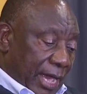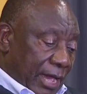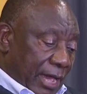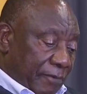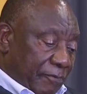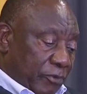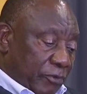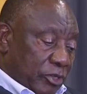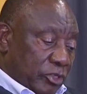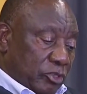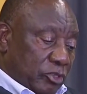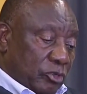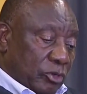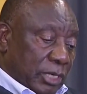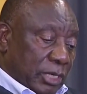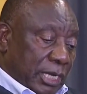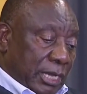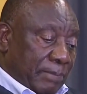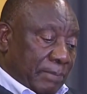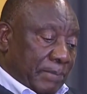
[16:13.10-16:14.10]
and that our
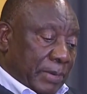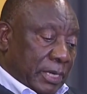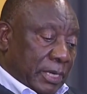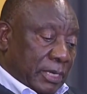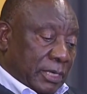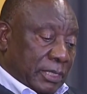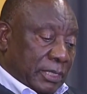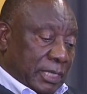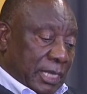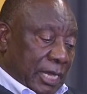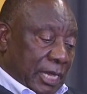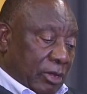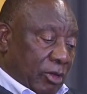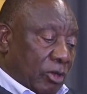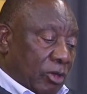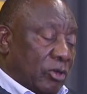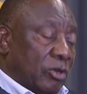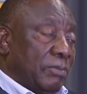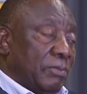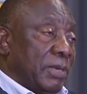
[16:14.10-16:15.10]
efforts to
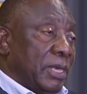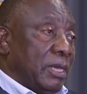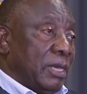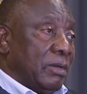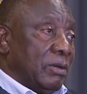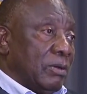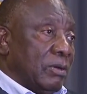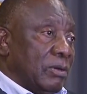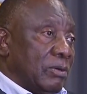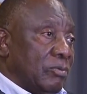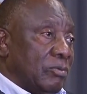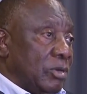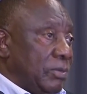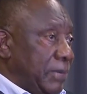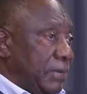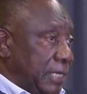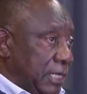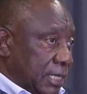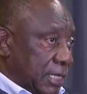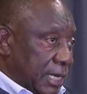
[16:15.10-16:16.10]
rebuild the
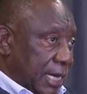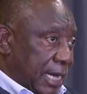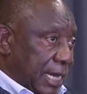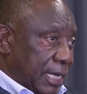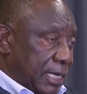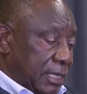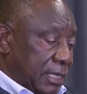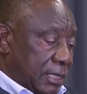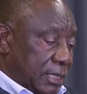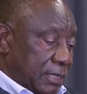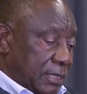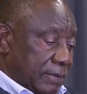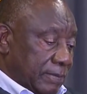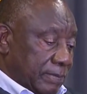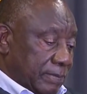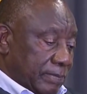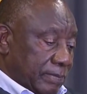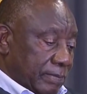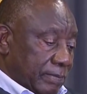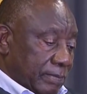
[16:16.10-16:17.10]
economy would be
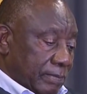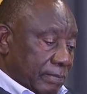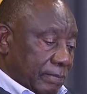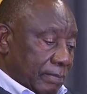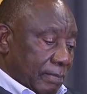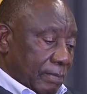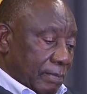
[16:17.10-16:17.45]
derailed.